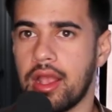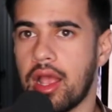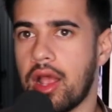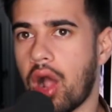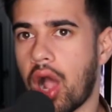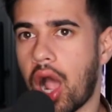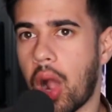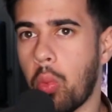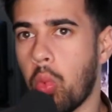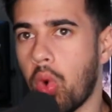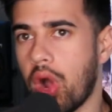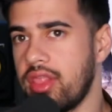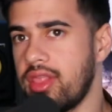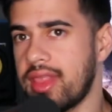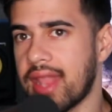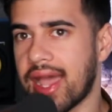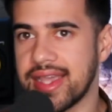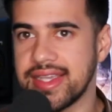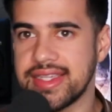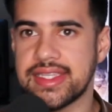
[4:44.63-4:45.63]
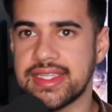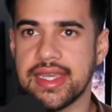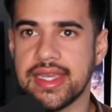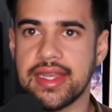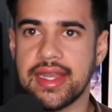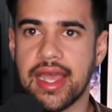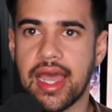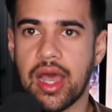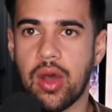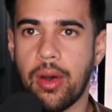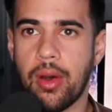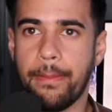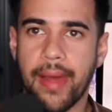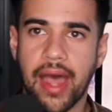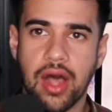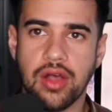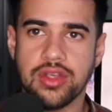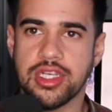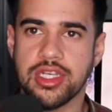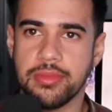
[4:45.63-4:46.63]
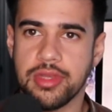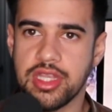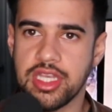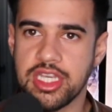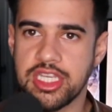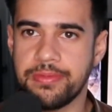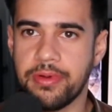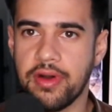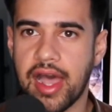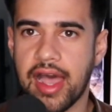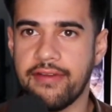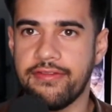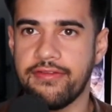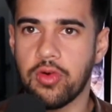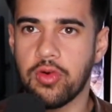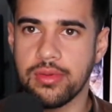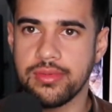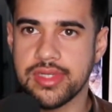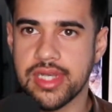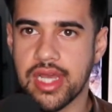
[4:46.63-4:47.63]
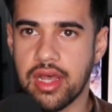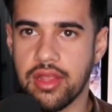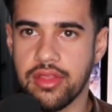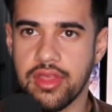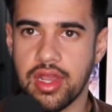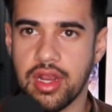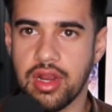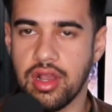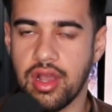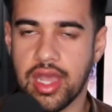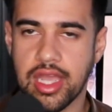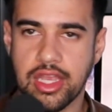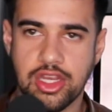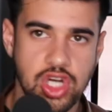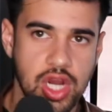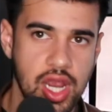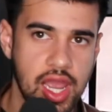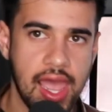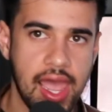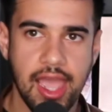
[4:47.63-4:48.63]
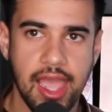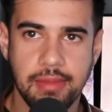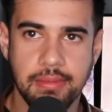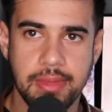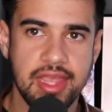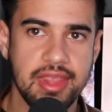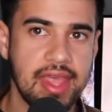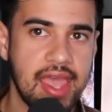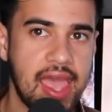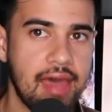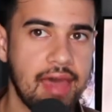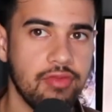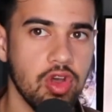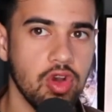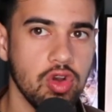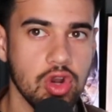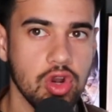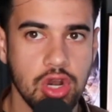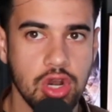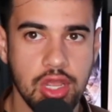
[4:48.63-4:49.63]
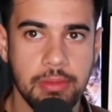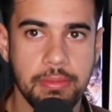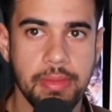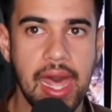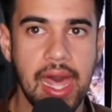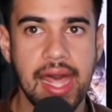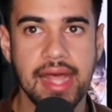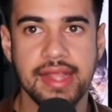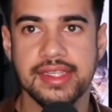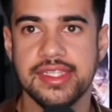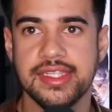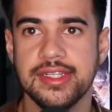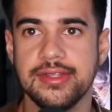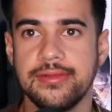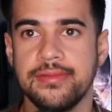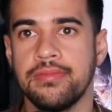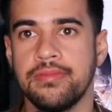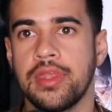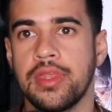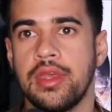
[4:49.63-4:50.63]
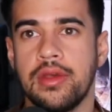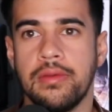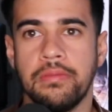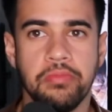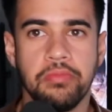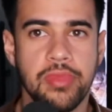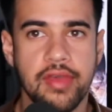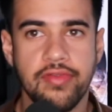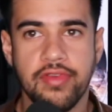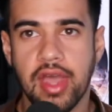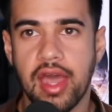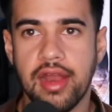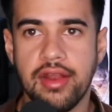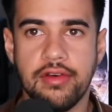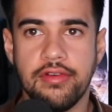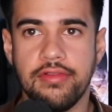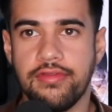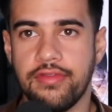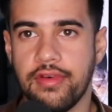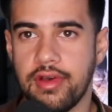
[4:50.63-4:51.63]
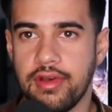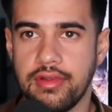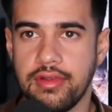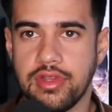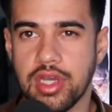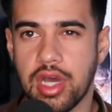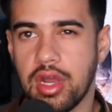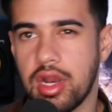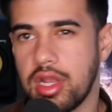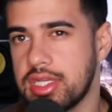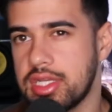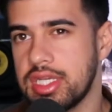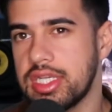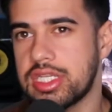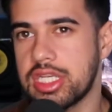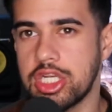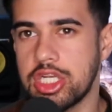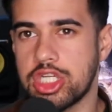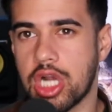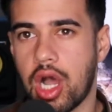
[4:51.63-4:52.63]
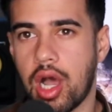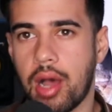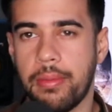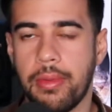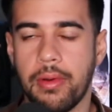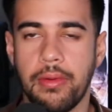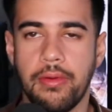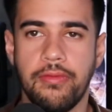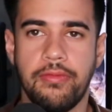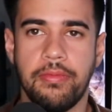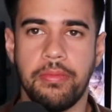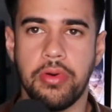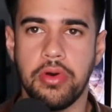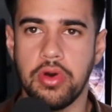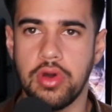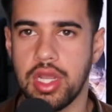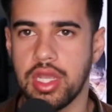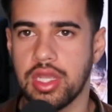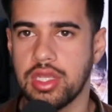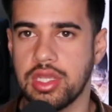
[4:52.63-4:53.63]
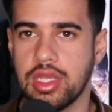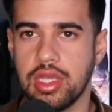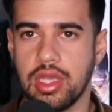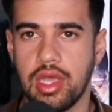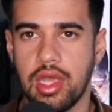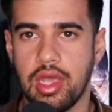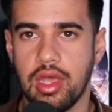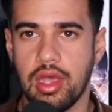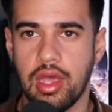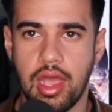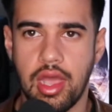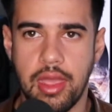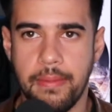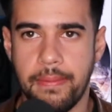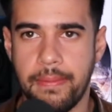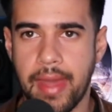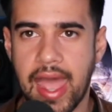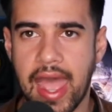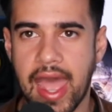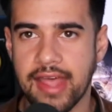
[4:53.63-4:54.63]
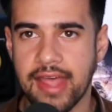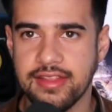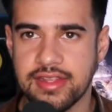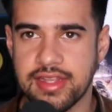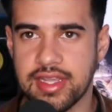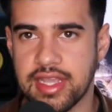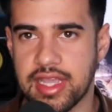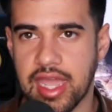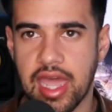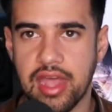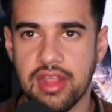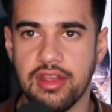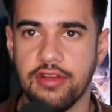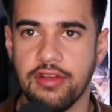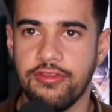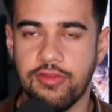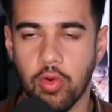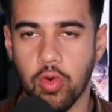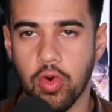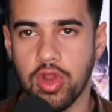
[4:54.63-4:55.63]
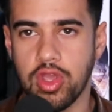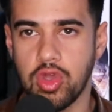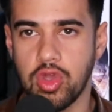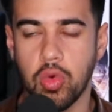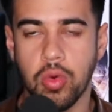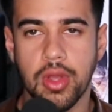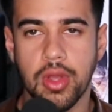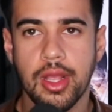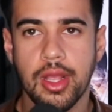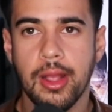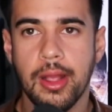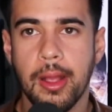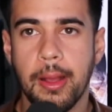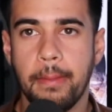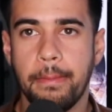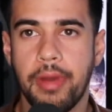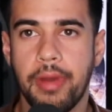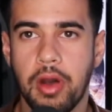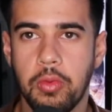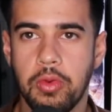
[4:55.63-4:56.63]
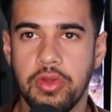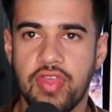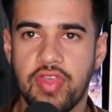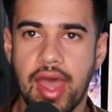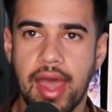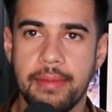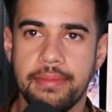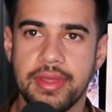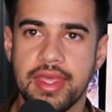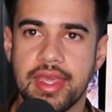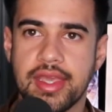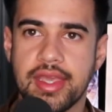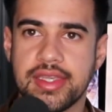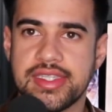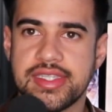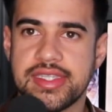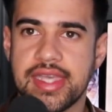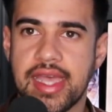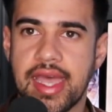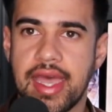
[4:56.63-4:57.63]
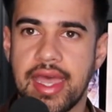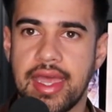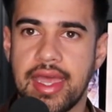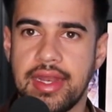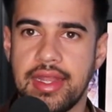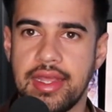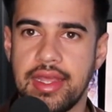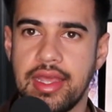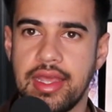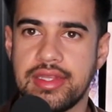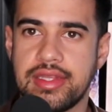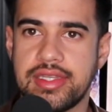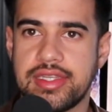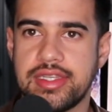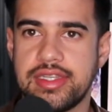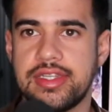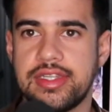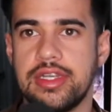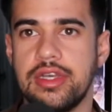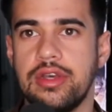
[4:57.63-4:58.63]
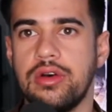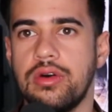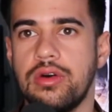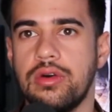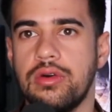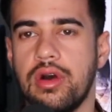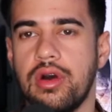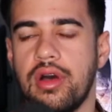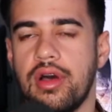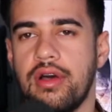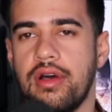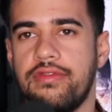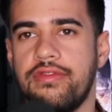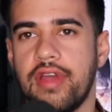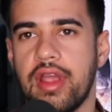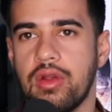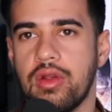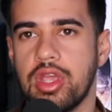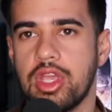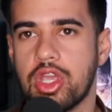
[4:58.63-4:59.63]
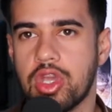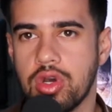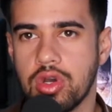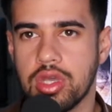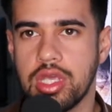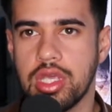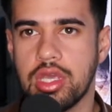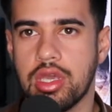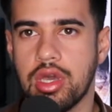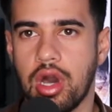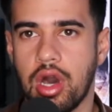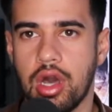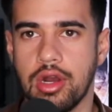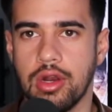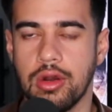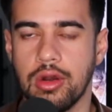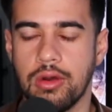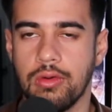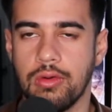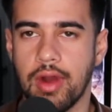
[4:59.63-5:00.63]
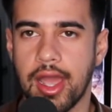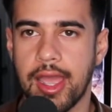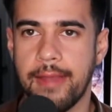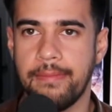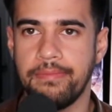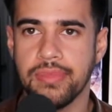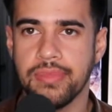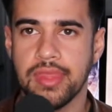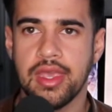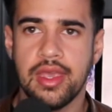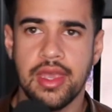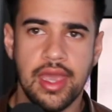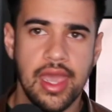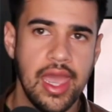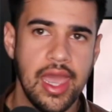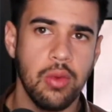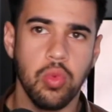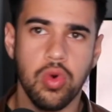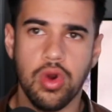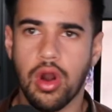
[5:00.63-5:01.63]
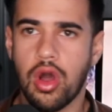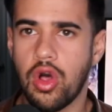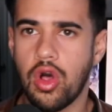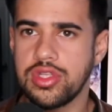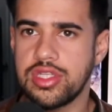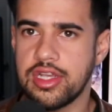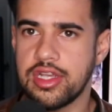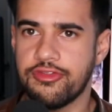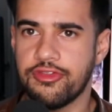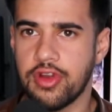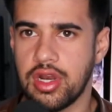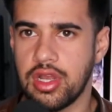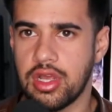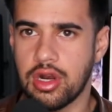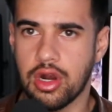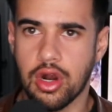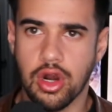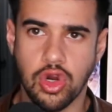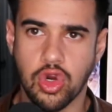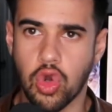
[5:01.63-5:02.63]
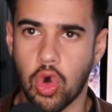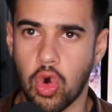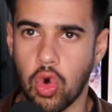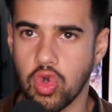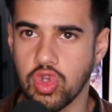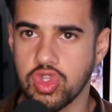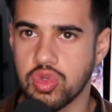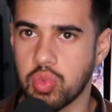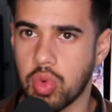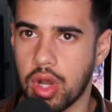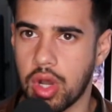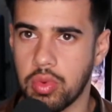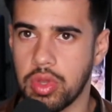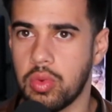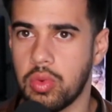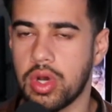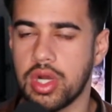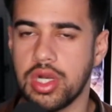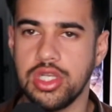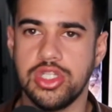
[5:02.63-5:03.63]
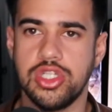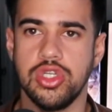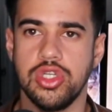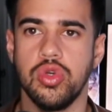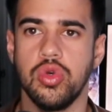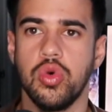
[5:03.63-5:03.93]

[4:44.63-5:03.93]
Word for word: one nice thing now about some of these platforms out there, like TryHackMe, they have the learning paths. They've kind of done a decent job of putting a path together for you but with that being said, it's still very cookie cutter, right? And we're all different in our goals, what we want to do